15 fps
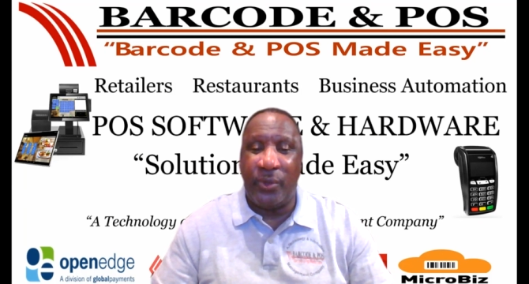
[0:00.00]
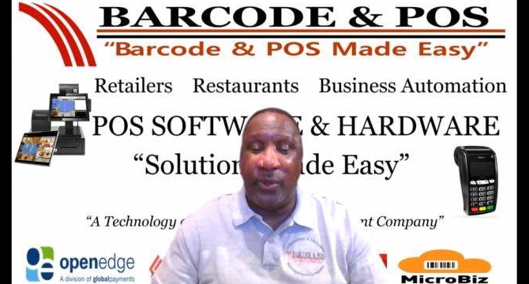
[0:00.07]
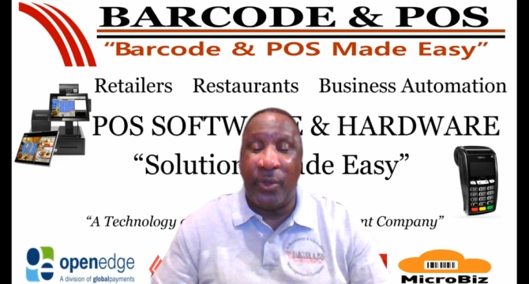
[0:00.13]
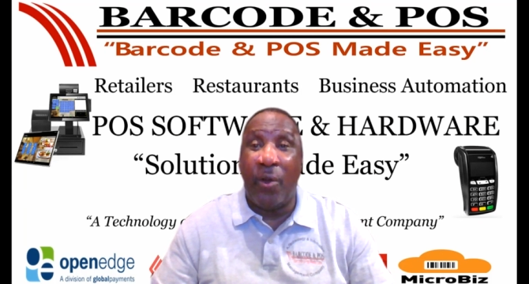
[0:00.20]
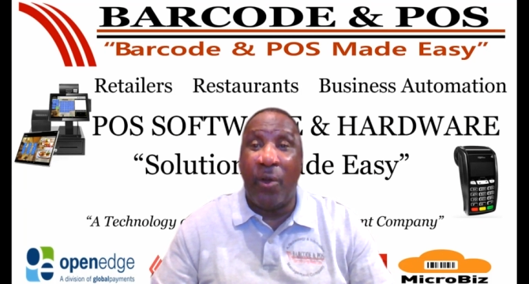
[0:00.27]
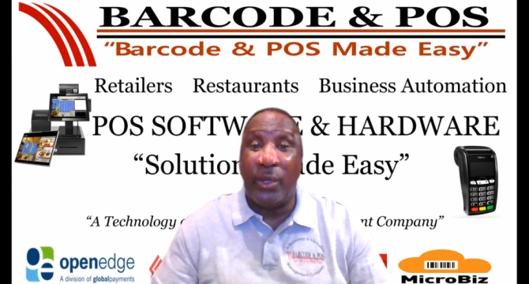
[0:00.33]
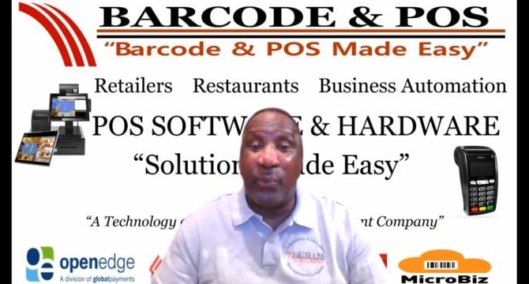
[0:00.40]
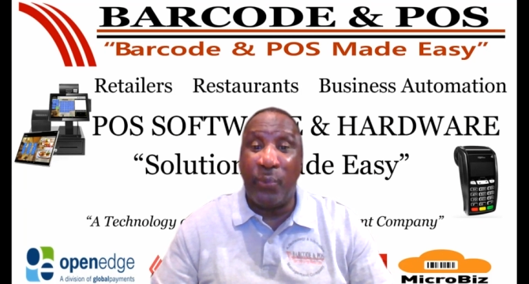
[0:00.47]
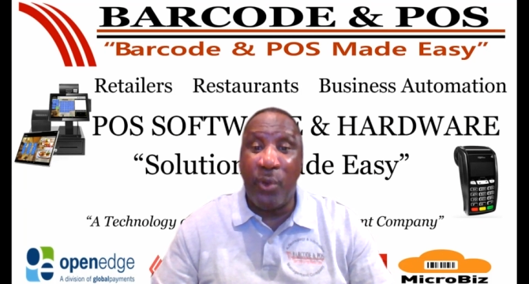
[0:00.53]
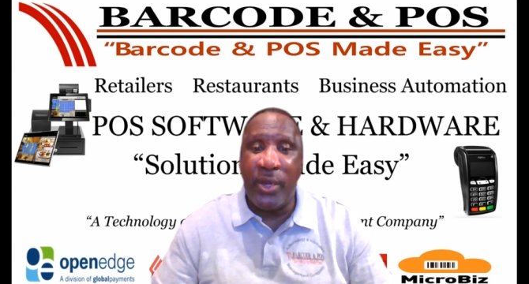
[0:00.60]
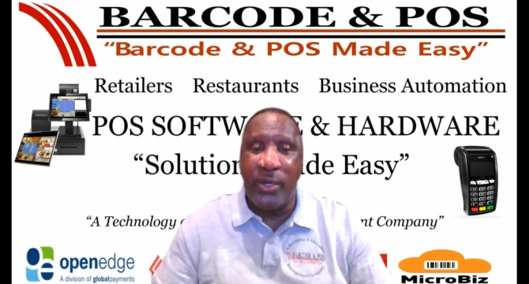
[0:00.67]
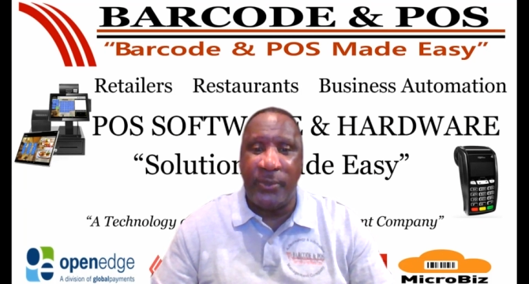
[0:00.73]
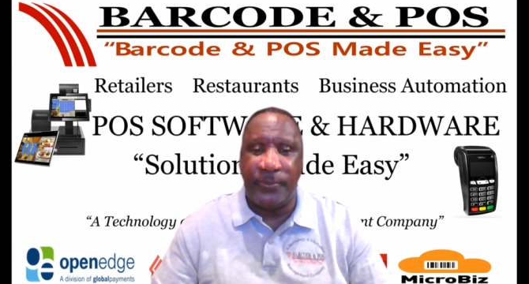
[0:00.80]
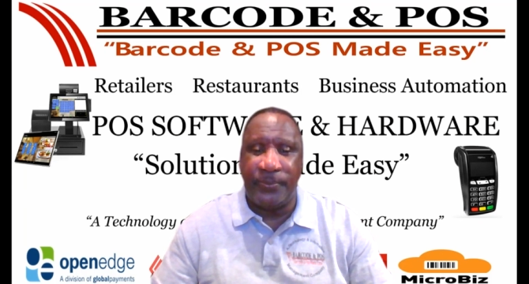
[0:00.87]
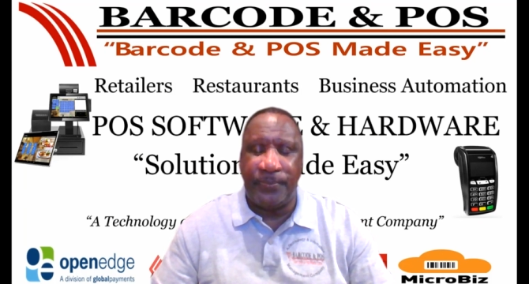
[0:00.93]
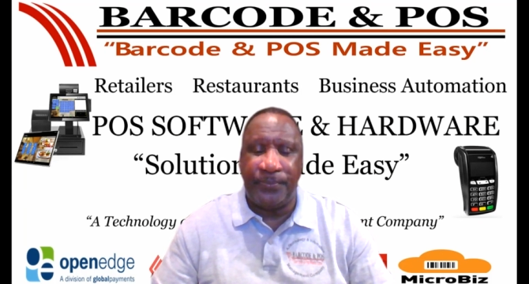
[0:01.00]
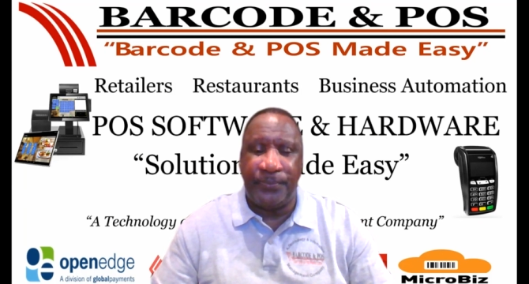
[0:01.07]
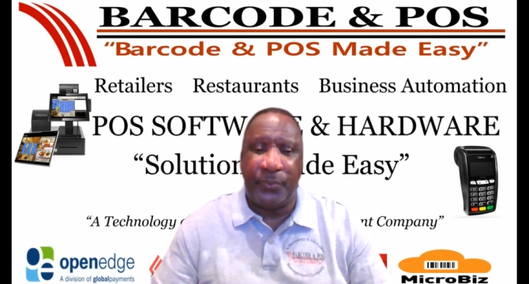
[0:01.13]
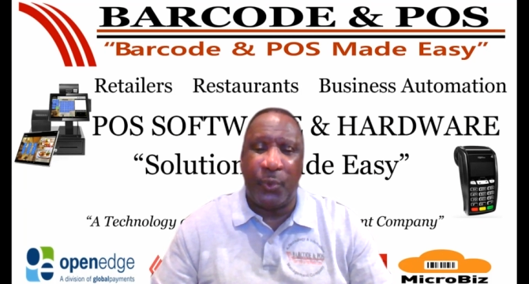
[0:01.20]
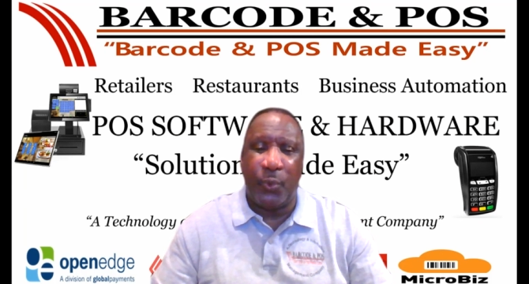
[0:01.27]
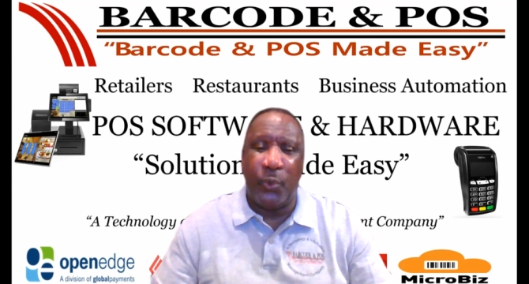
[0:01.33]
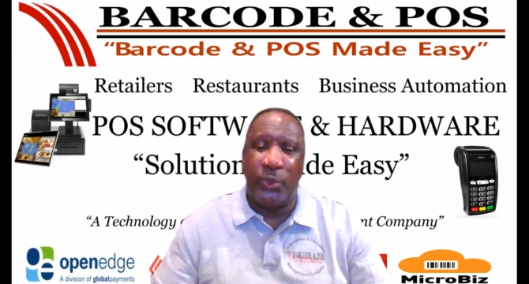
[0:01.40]
You do the
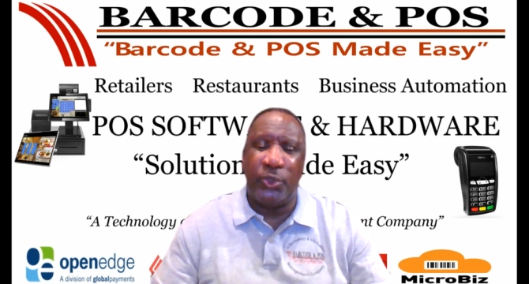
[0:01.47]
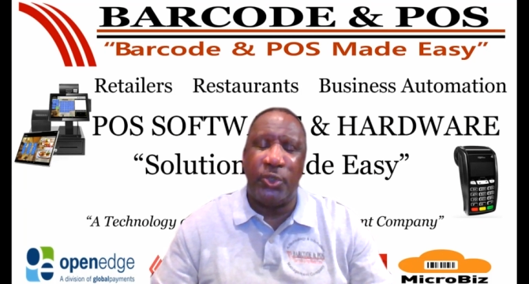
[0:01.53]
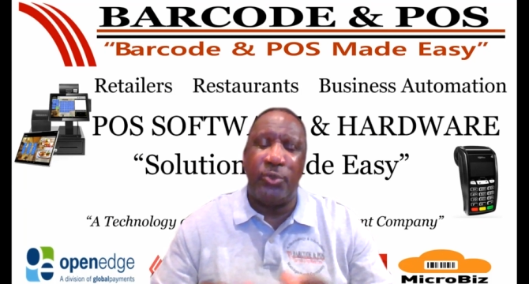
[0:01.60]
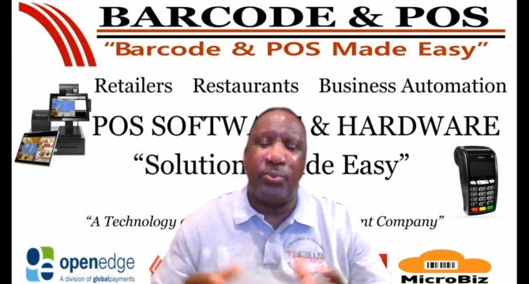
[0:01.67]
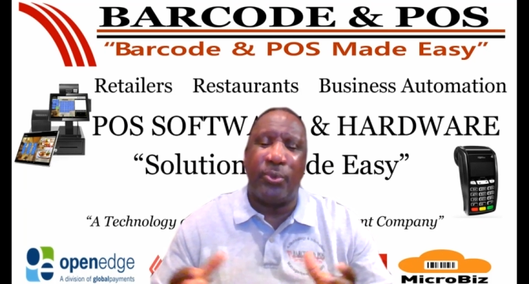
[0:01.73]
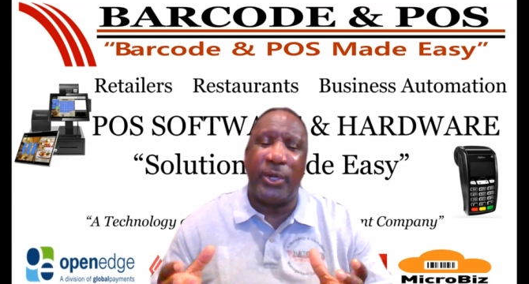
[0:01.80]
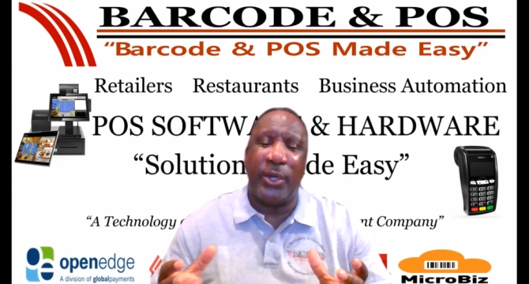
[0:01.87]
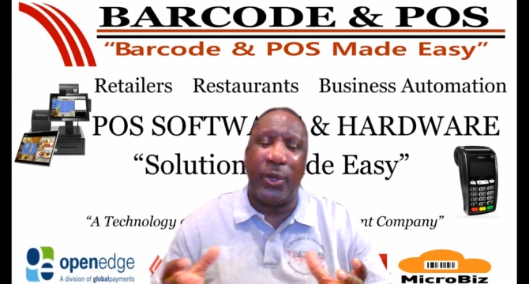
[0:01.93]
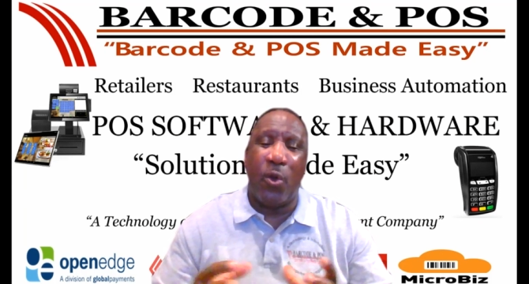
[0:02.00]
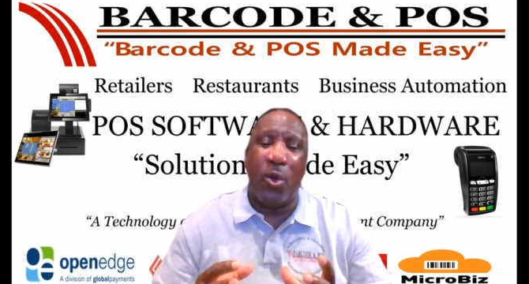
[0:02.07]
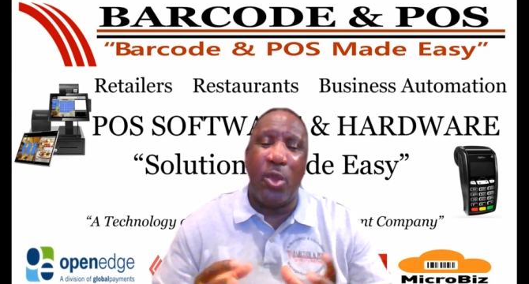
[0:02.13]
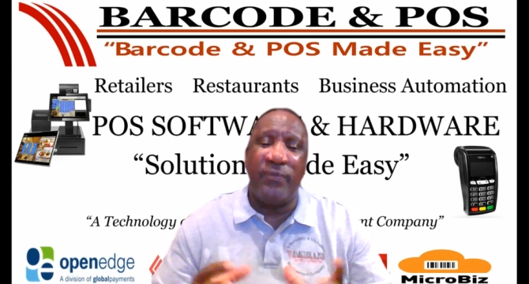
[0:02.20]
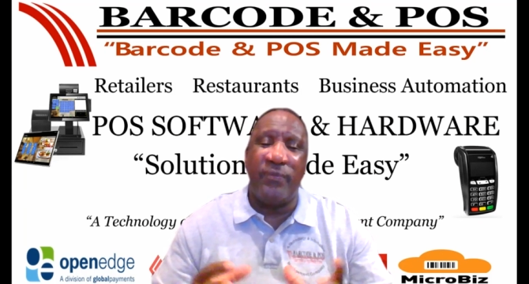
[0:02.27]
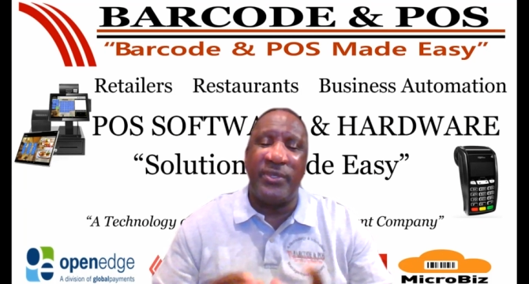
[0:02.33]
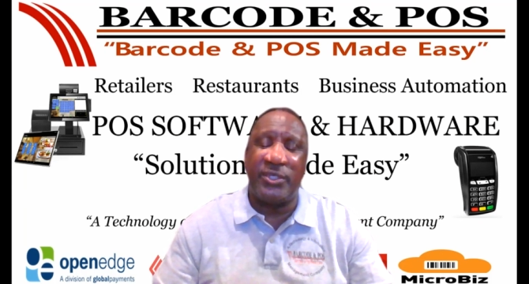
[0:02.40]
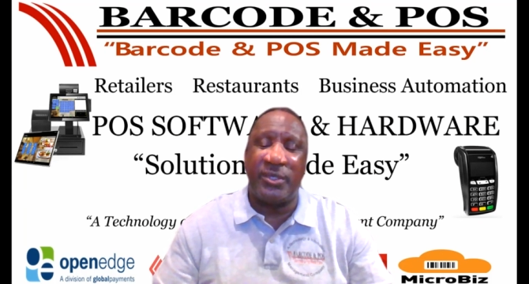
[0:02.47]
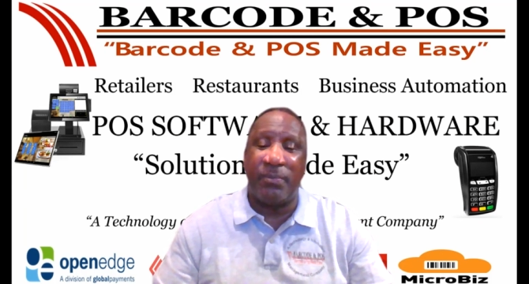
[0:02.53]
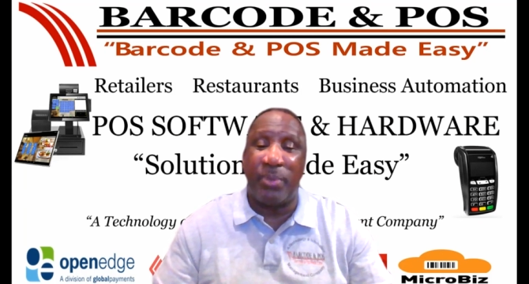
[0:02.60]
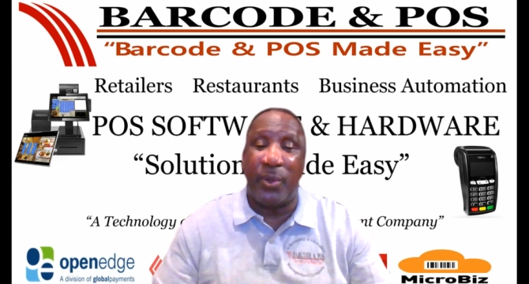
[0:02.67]
all-in-one, which you bring all